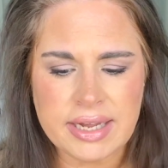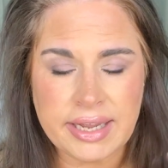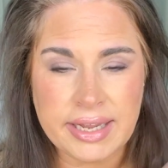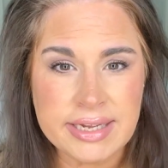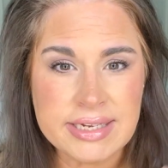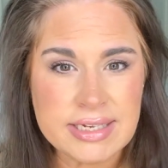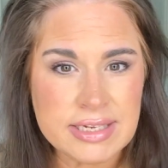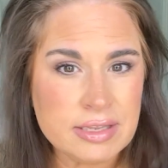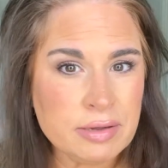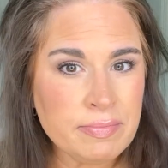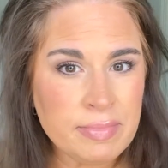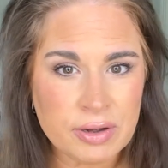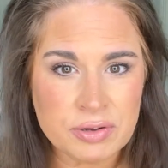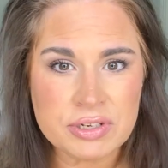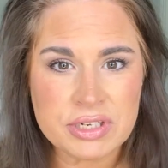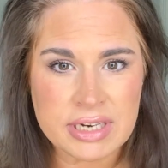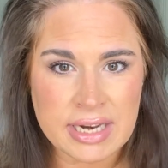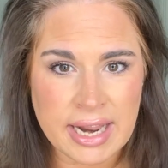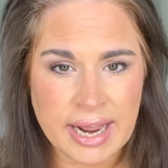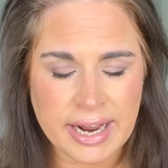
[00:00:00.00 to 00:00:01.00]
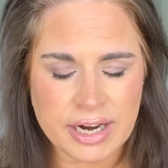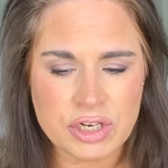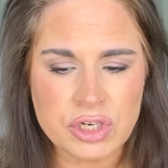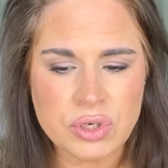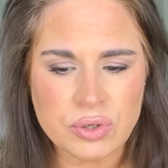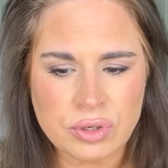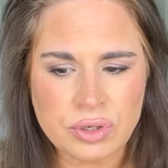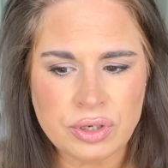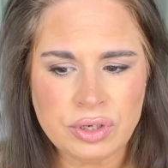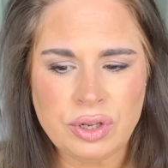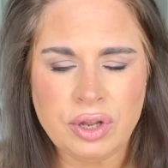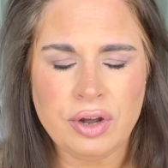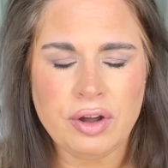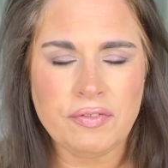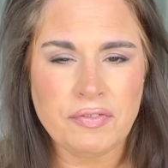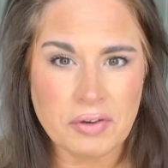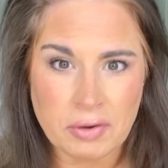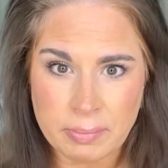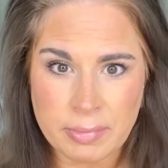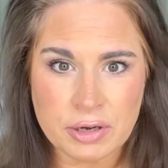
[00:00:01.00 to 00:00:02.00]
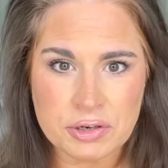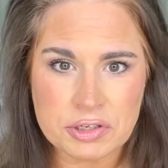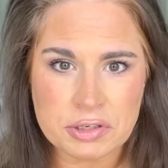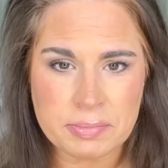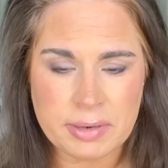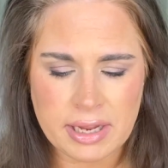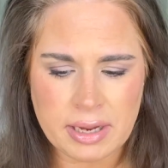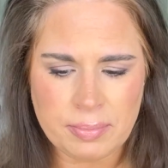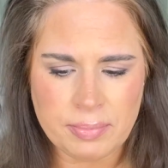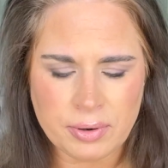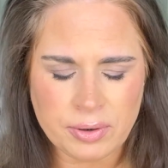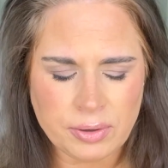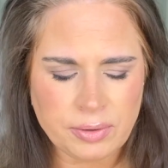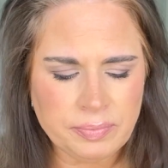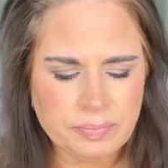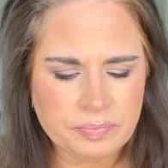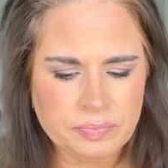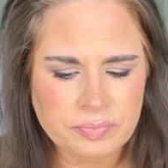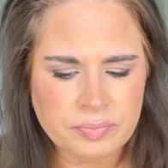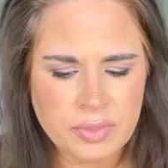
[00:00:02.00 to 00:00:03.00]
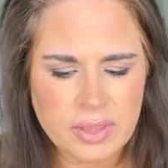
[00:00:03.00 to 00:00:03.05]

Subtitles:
is the most natural look for most people.